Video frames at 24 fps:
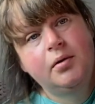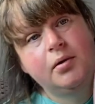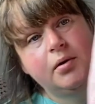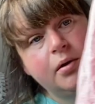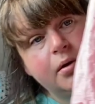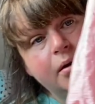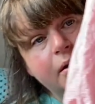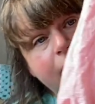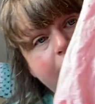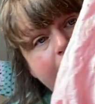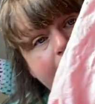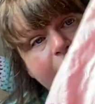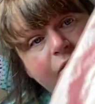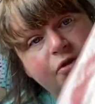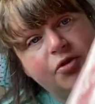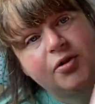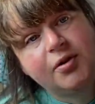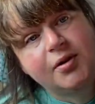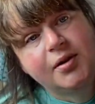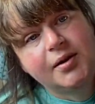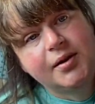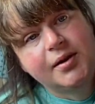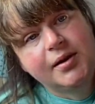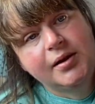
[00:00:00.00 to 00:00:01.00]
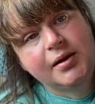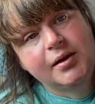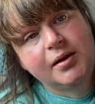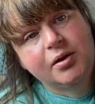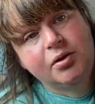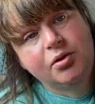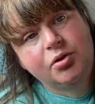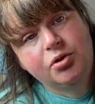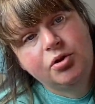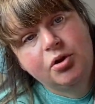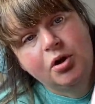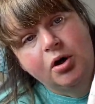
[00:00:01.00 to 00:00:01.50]
You can actually see the
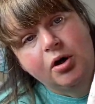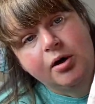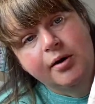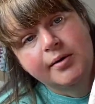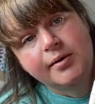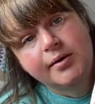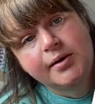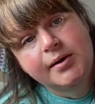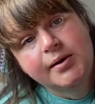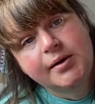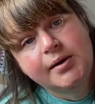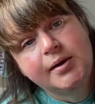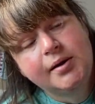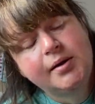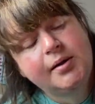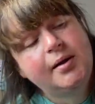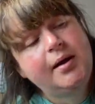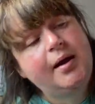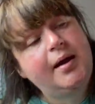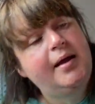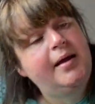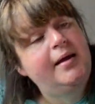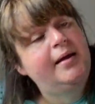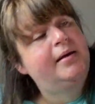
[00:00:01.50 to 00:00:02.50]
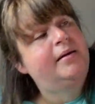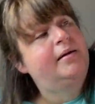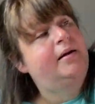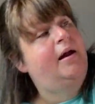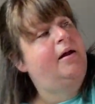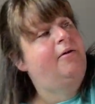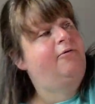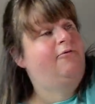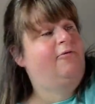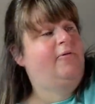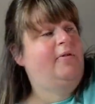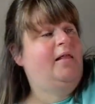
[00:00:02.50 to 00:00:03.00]
dots, and I
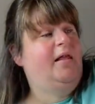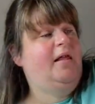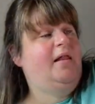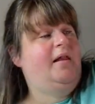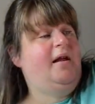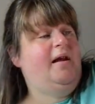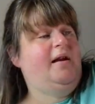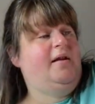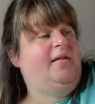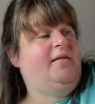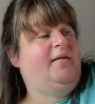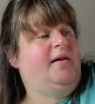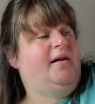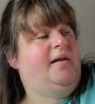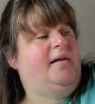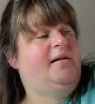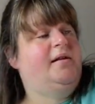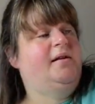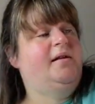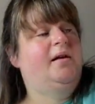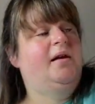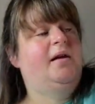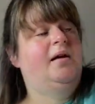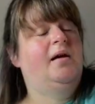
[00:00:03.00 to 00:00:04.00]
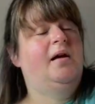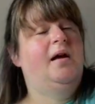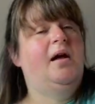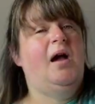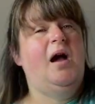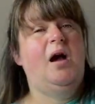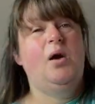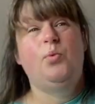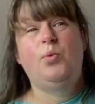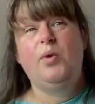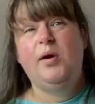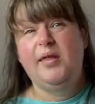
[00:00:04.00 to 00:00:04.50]
really like this.
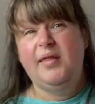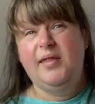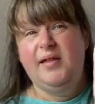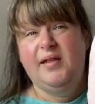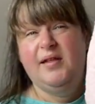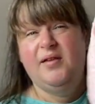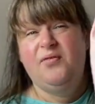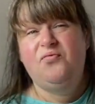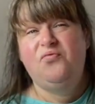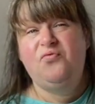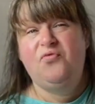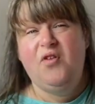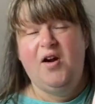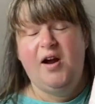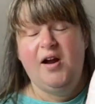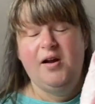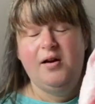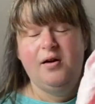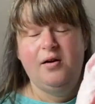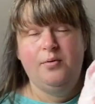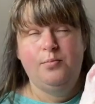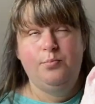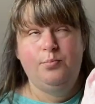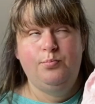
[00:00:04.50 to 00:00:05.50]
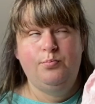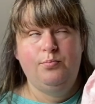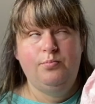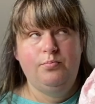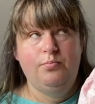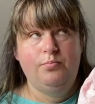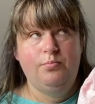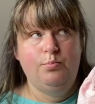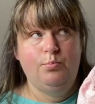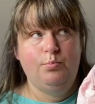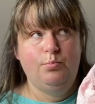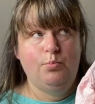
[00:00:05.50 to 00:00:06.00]
I wear this far
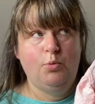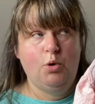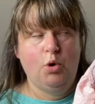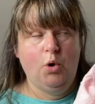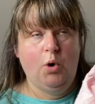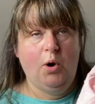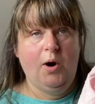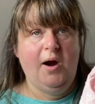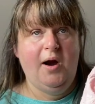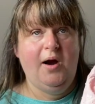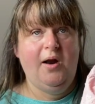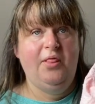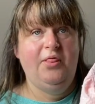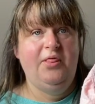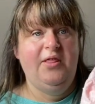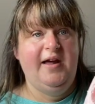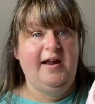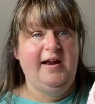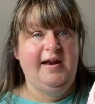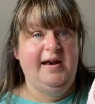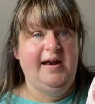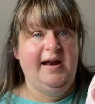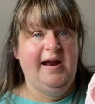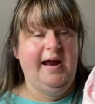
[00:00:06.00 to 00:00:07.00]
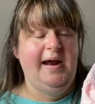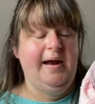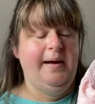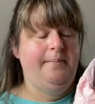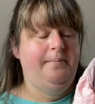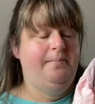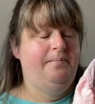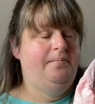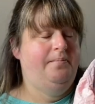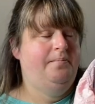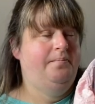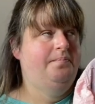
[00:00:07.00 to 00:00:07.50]
more
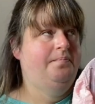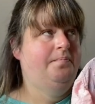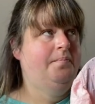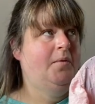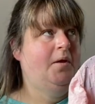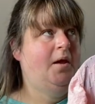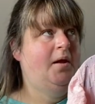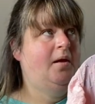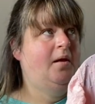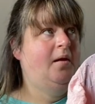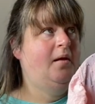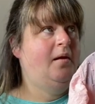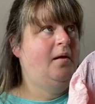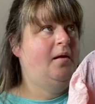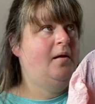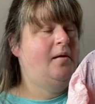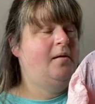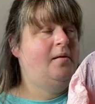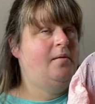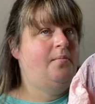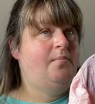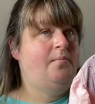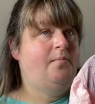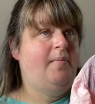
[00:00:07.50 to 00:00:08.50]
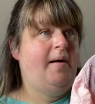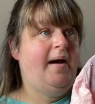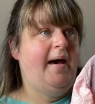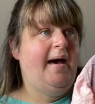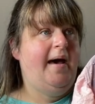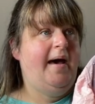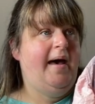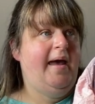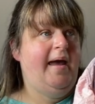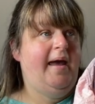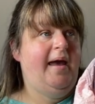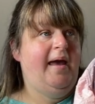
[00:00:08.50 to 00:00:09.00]
than
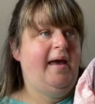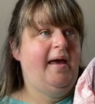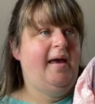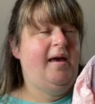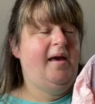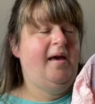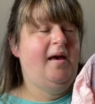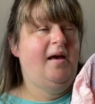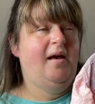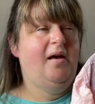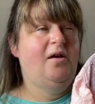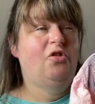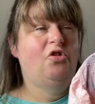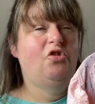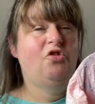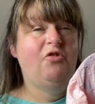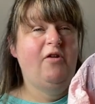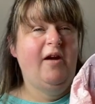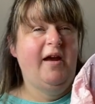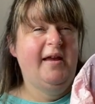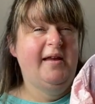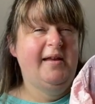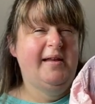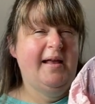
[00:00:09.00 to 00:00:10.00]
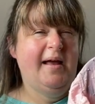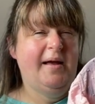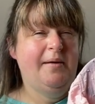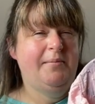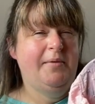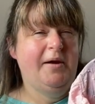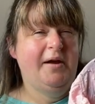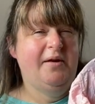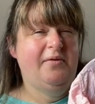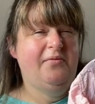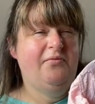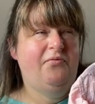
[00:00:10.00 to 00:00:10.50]
my dress that I
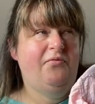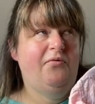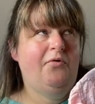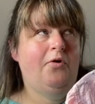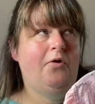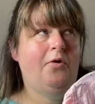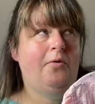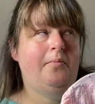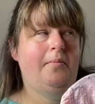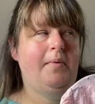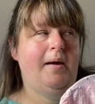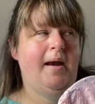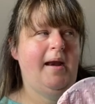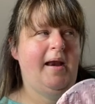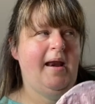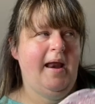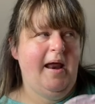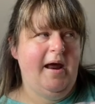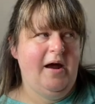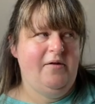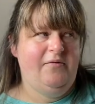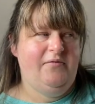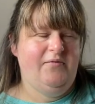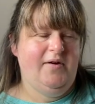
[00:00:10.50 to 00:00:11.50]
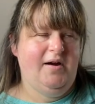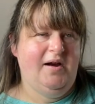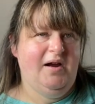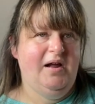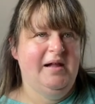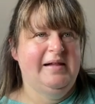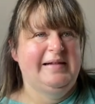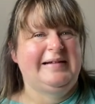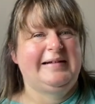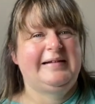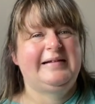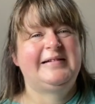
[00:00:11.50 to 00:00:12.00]
made for Minerva.
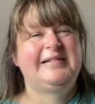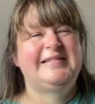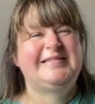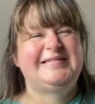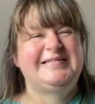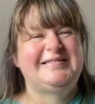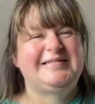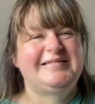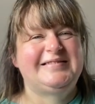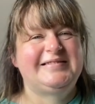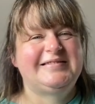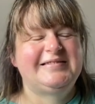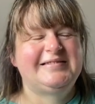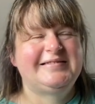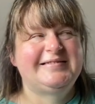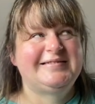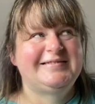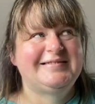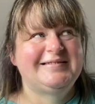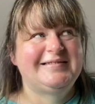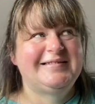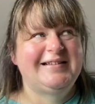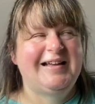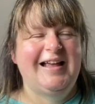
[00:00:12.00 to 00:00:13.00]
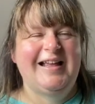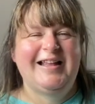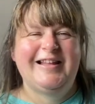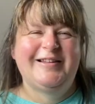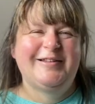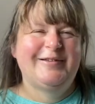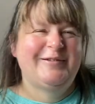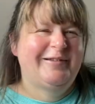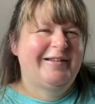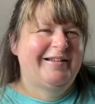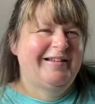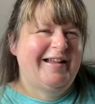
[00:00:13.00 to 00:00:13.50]

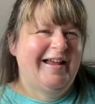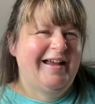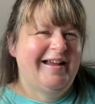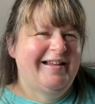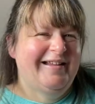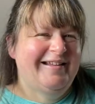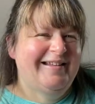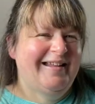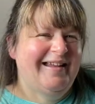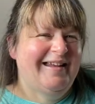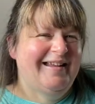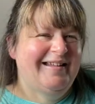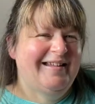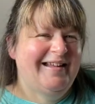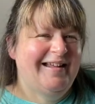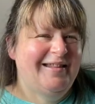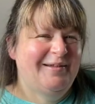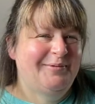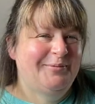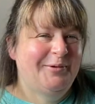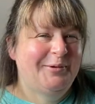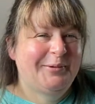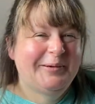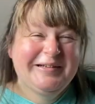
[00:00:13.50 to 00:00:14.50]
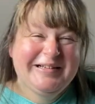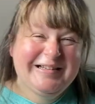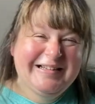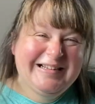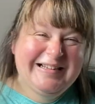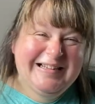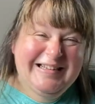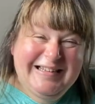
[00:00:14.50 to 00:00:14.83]
It's on the tight side at the moment.